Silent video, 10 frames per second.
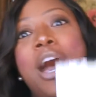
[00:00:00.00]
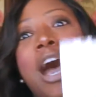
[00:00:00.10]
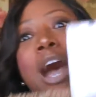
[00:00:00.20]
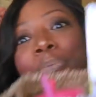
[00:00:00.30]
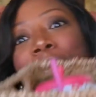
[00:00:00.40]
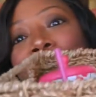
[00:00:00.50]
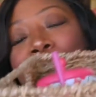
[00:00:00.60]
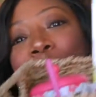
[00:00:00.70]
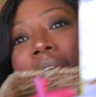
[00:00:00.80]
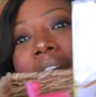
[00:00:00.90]
I'm giving
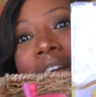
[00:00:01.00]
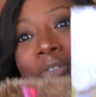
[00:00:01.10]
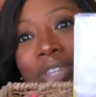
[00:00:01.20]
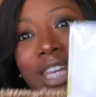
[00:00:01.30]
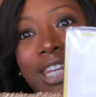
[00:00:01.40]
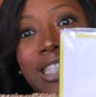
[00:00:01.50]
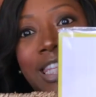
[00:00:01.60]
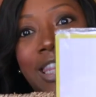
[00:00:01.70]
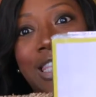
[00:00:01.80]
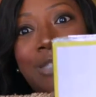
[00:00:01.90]
away everything that's
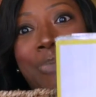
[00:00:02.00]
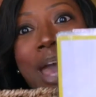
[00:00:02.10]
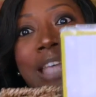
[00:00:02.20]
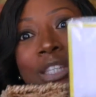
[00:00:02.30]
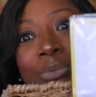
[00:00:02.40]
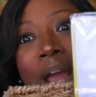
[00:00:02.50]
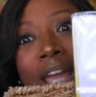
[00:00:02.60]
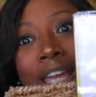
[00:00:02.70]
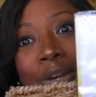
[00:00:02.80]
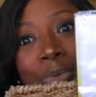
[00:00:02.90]
in this basket right here,